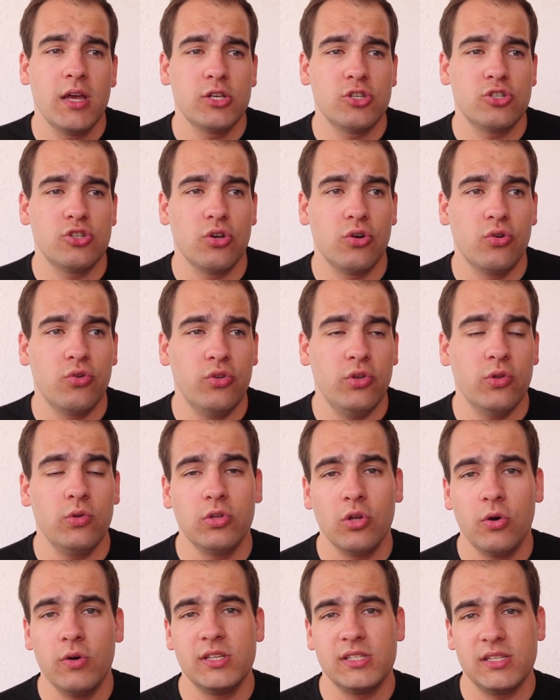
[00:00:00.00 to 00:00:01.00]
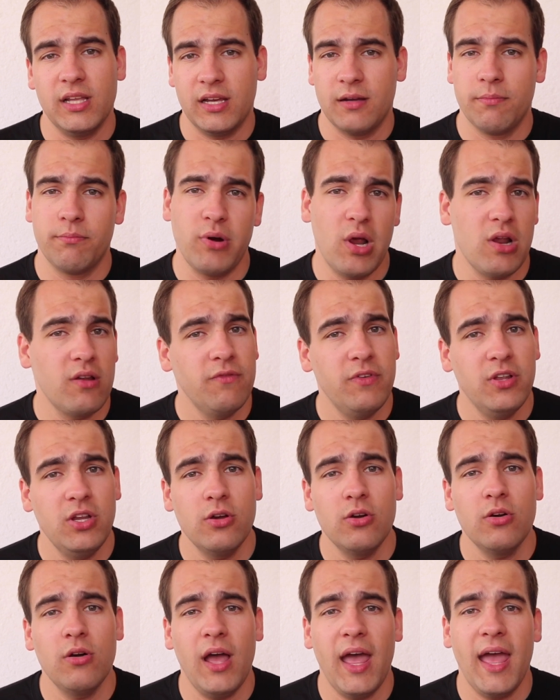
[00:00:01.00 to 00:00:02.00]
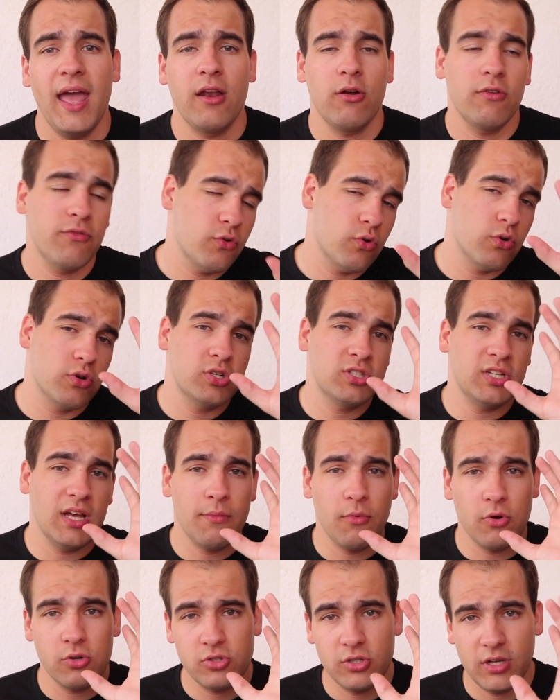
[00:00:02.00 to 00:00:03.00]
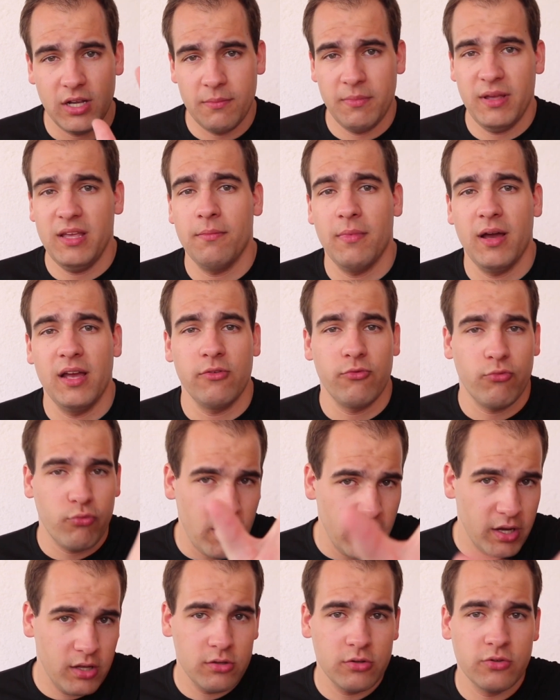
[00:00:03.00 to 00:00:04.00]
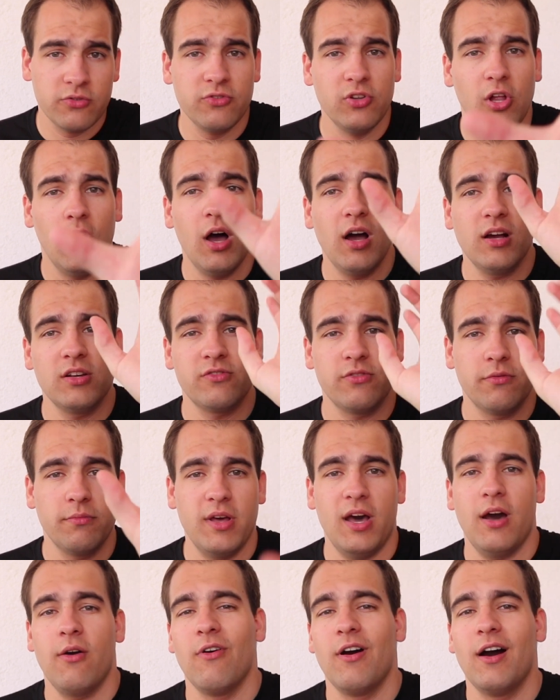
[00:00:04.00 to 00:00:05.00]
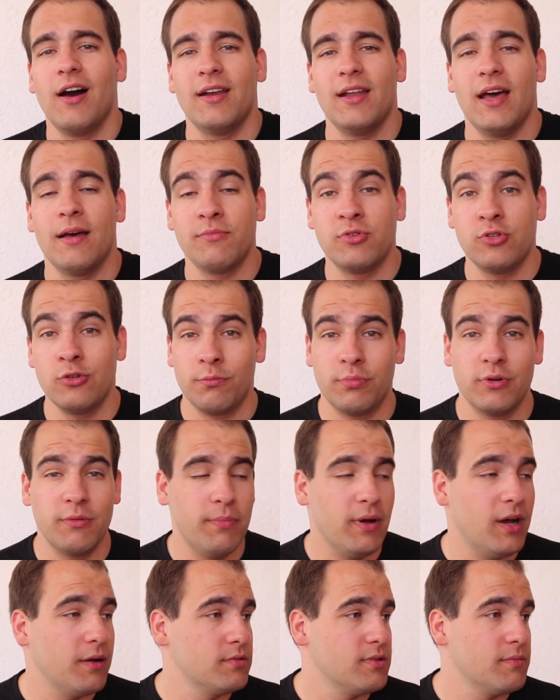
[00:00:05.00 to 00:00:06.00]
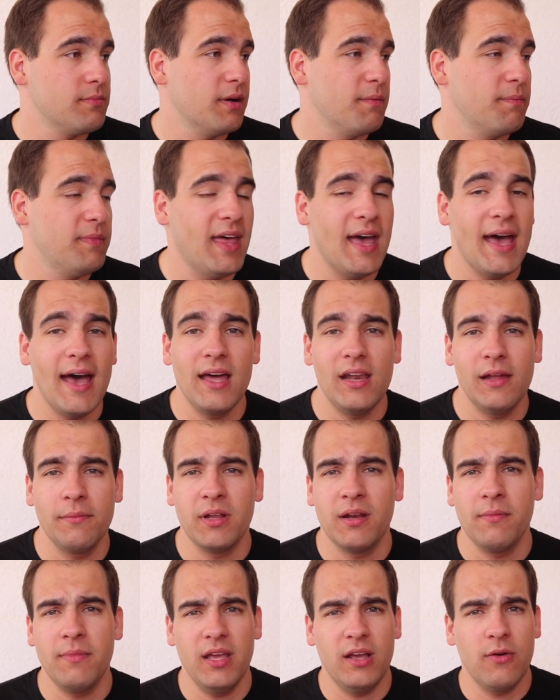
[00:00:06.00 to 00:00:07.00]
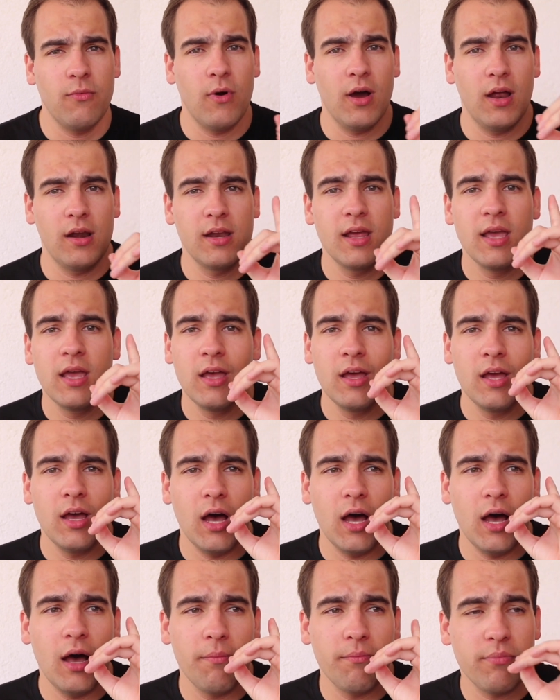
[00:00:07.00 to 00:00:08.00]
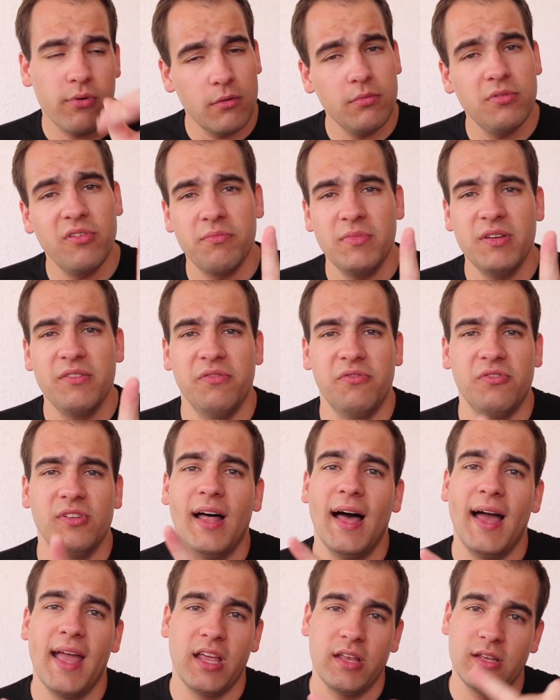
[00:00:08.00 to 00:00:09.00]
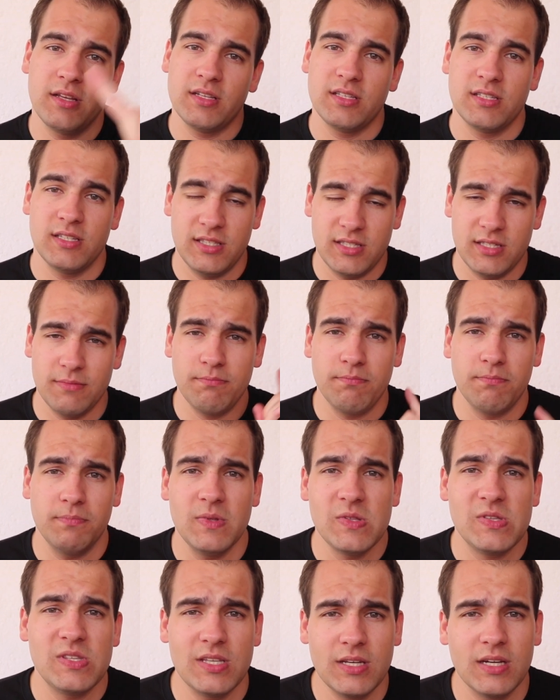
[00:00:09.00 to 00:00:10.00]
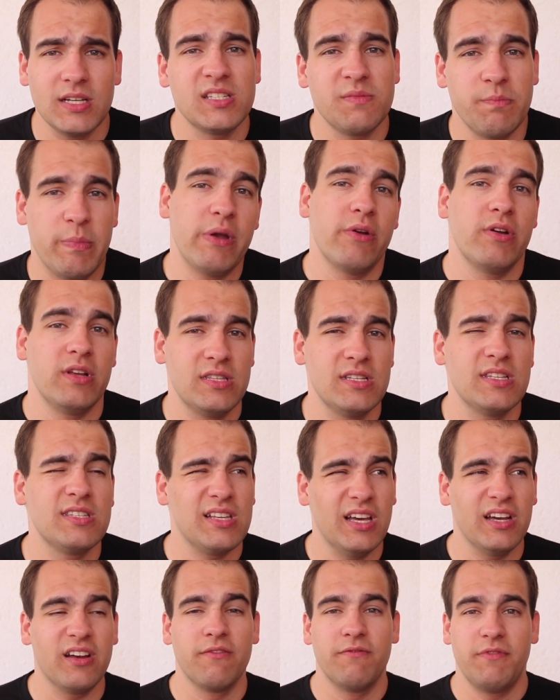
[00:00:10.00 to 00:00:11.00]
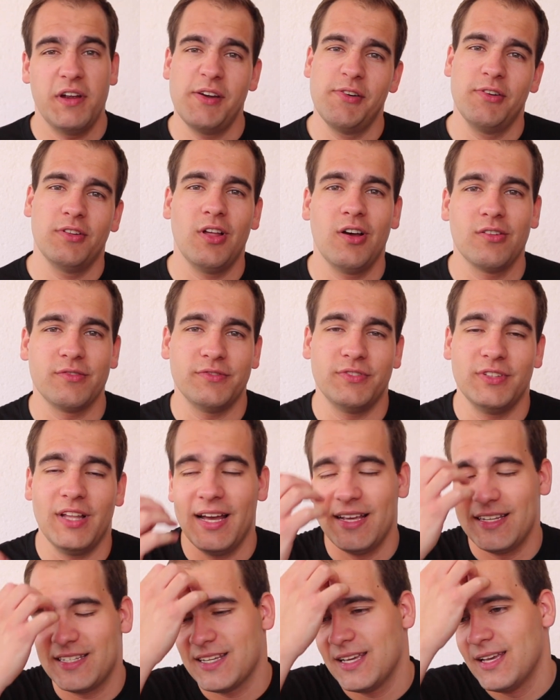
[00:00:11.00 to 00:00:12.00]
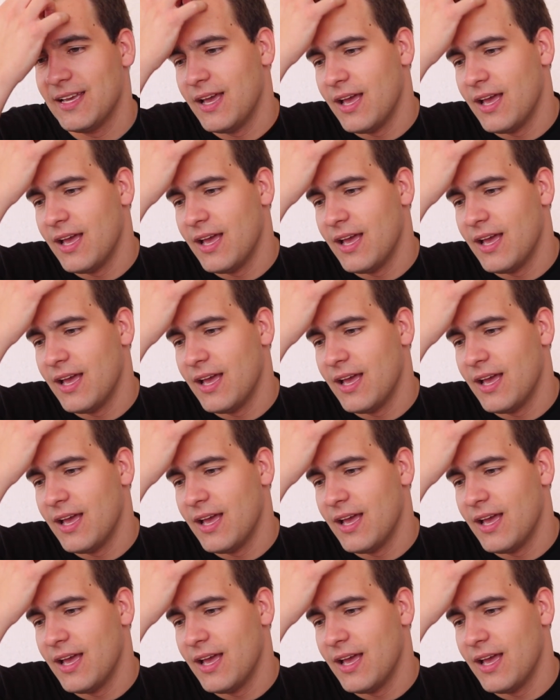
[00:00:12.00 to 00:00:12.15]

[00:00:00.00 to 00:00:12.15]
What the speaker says: So you'll know it's like a brand new video. And of course, I'm also gonna make my regular vlogs from now on. I'm super pumped about that. I'm gonna make one probably of me flying, because it's an experience. It's like a very long flight.